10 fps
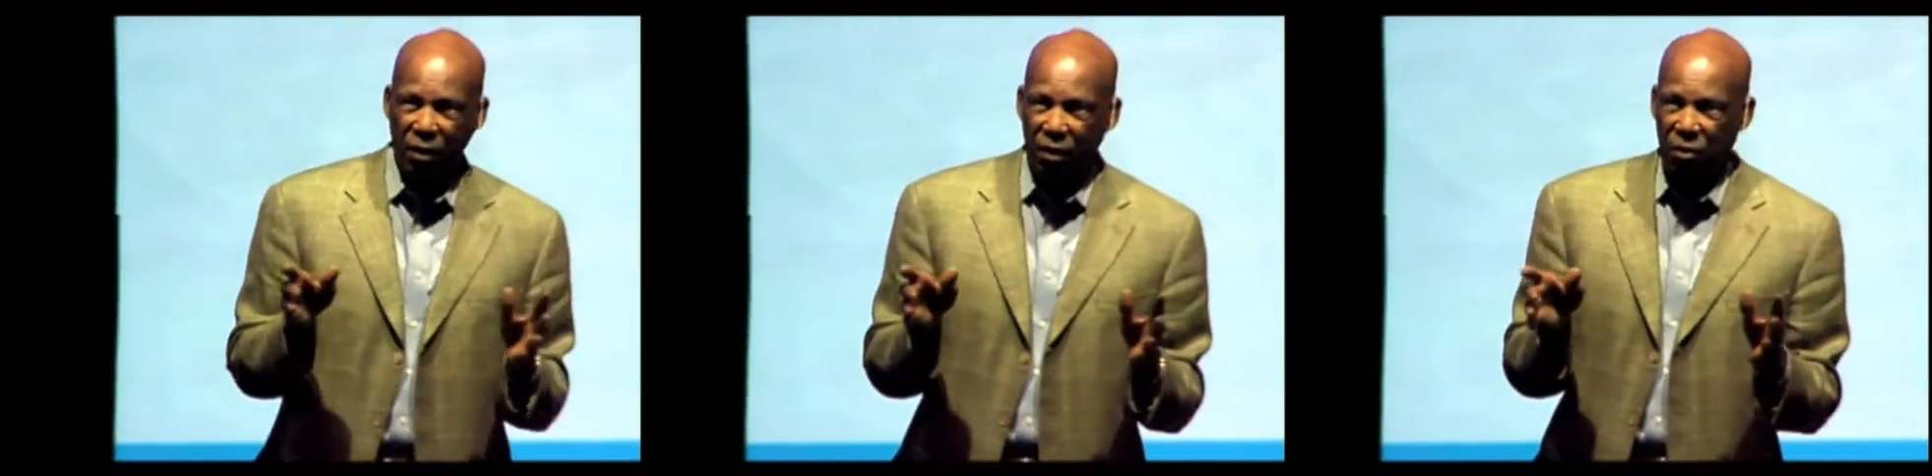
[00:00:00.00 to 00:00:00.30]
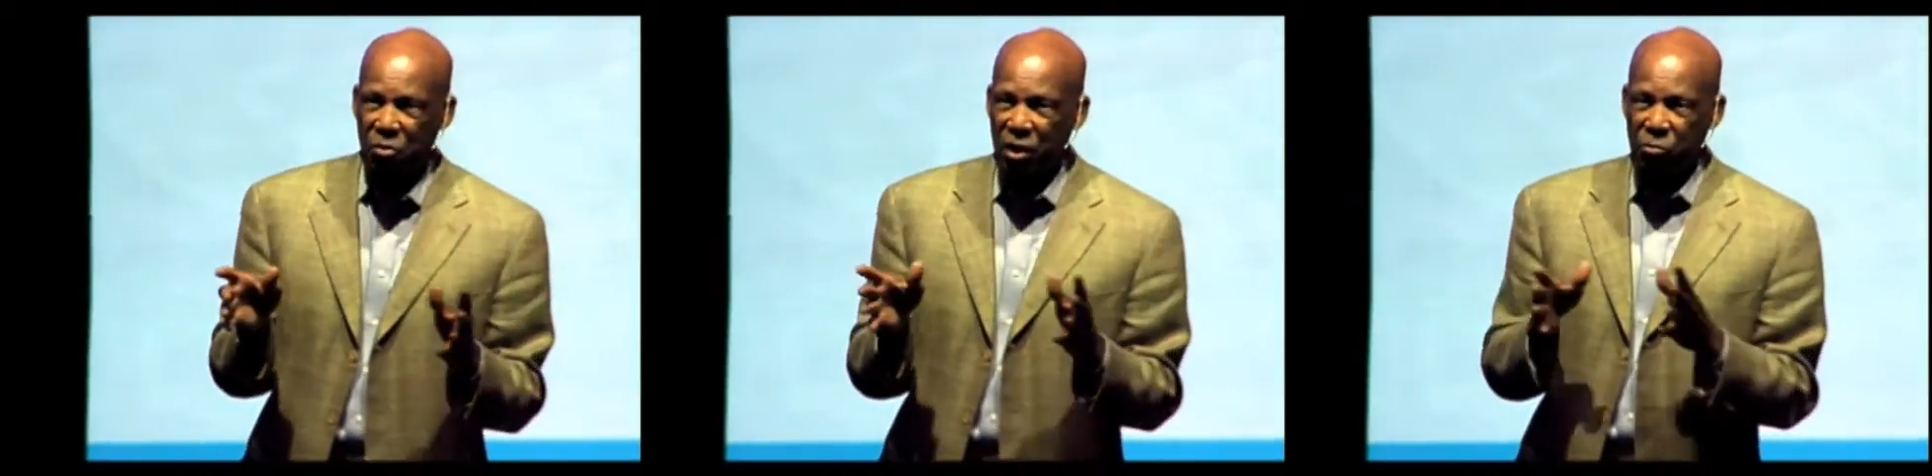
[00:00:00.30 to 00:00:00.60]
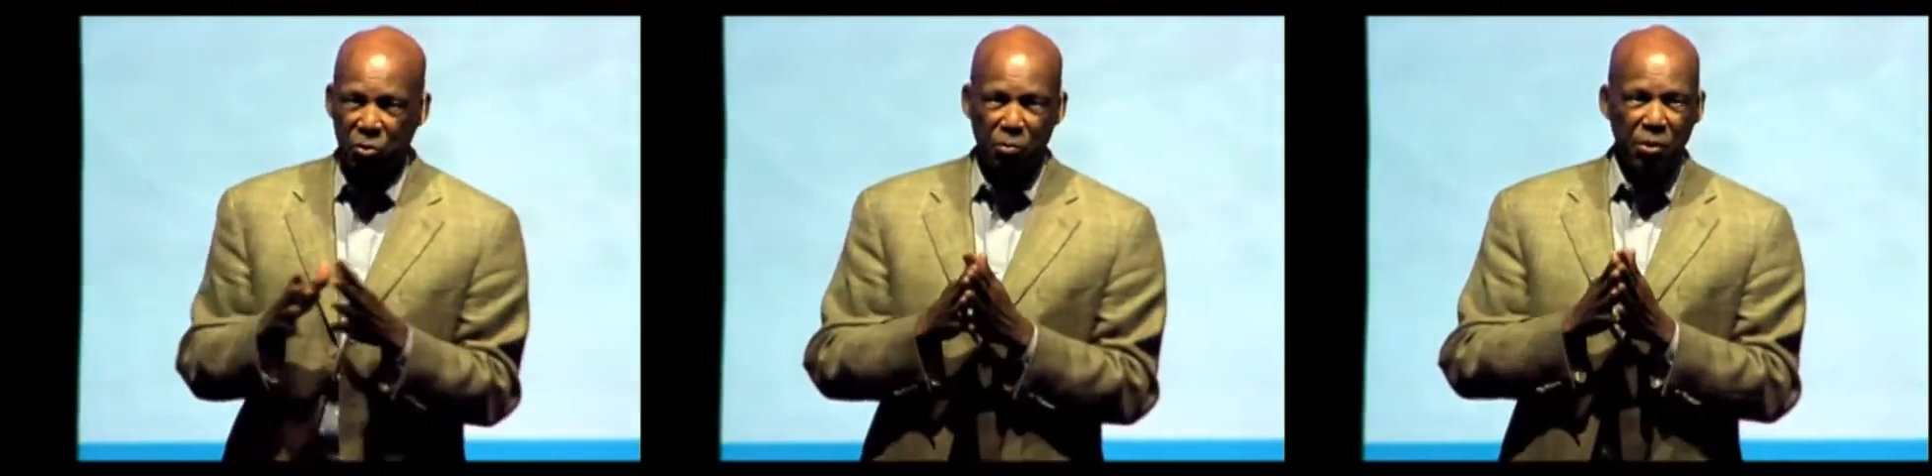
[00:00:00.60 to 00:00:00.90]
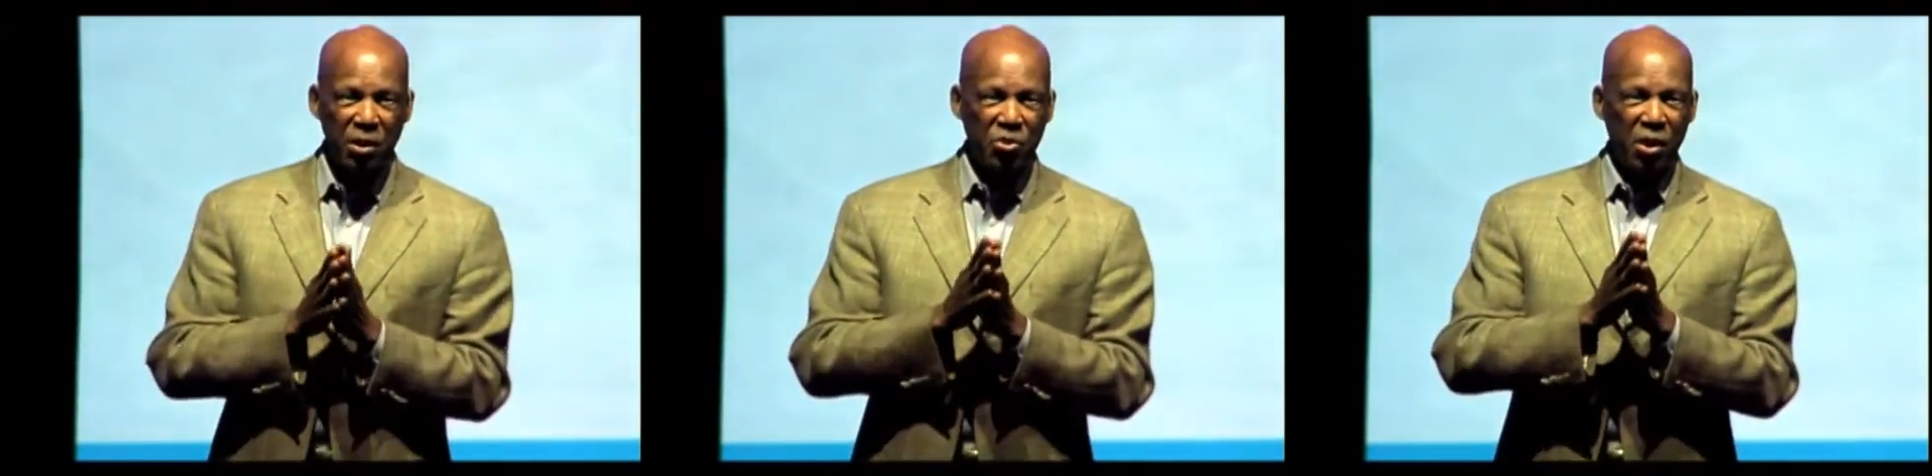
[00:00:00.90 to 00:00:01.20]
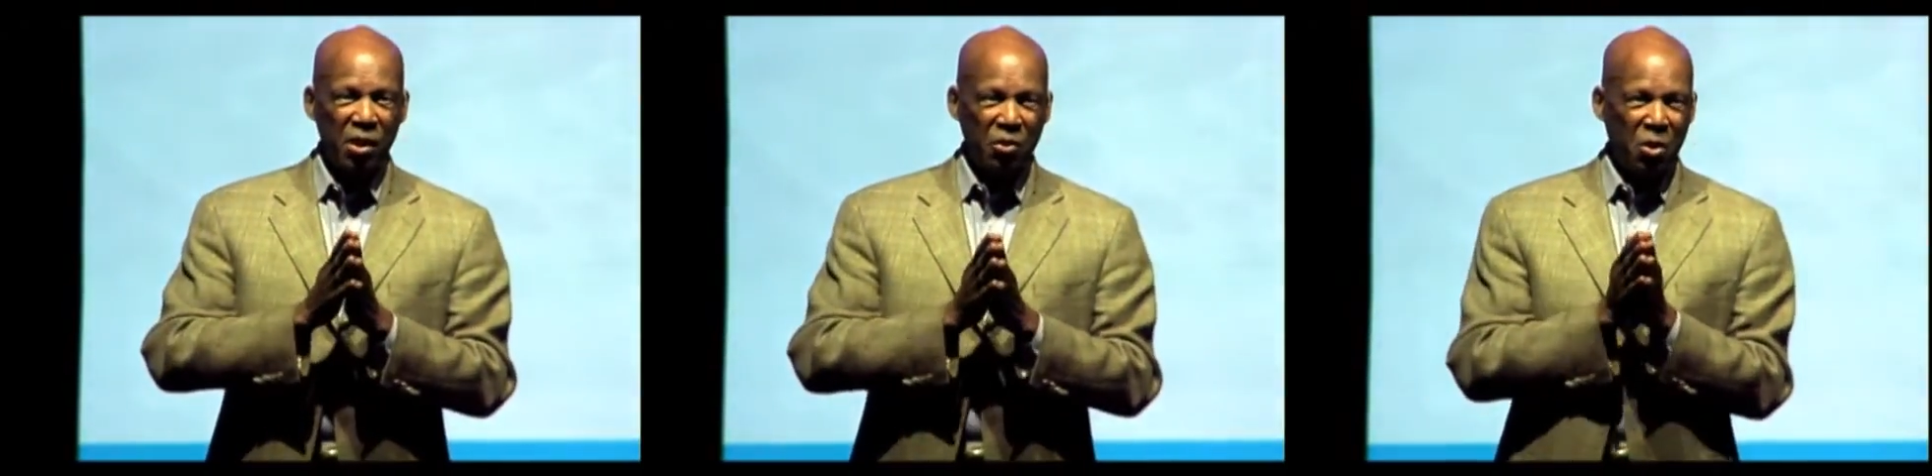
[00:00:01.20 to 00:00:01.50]
Their names are
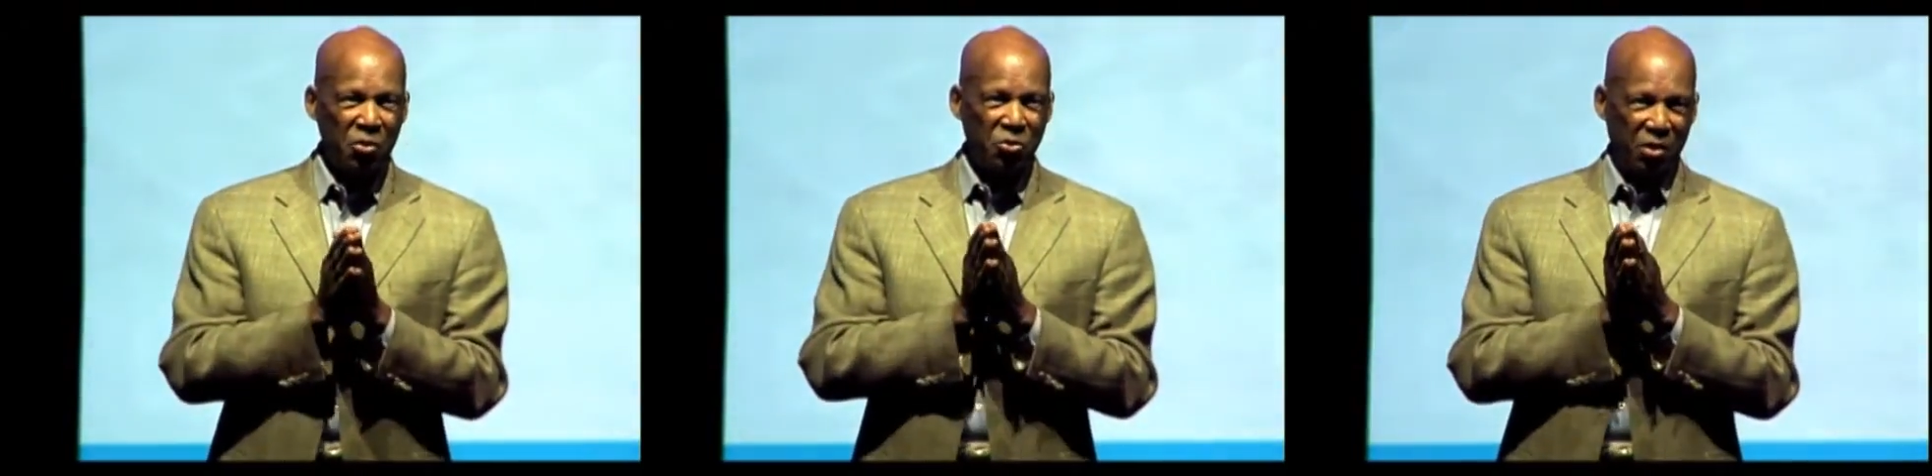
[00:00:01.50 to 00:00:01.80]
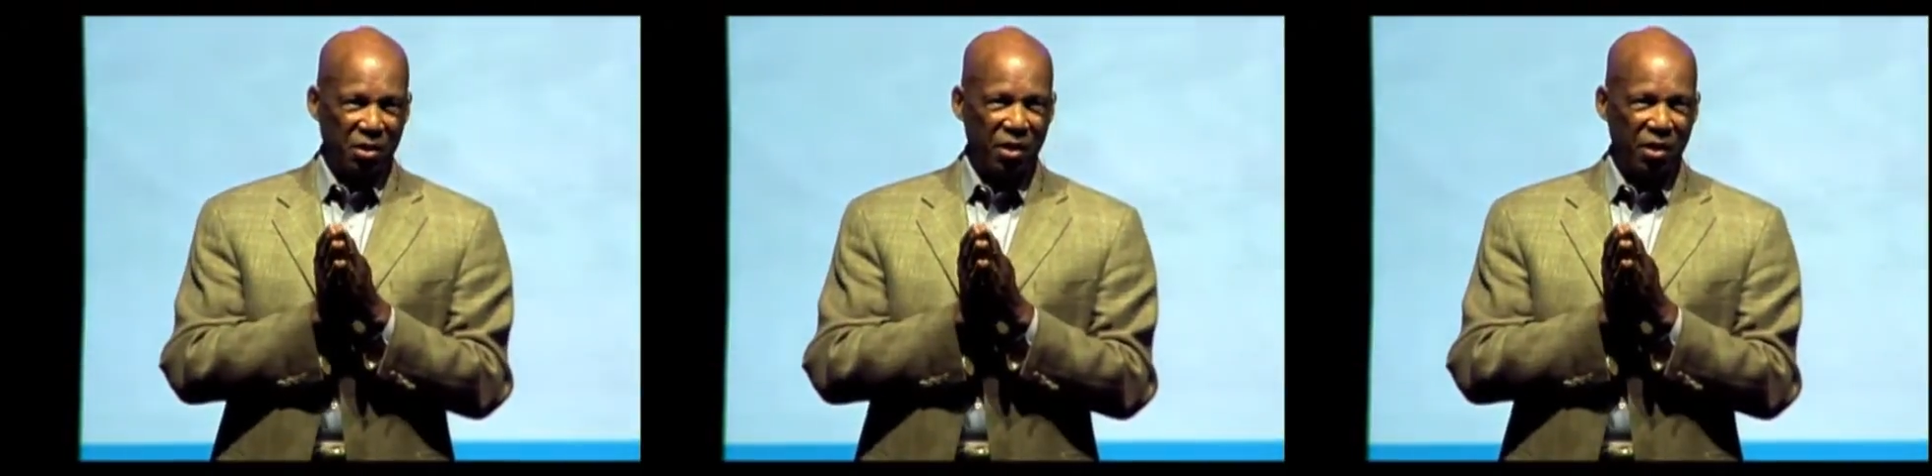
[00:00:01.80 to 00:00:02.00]
PJ and Austin,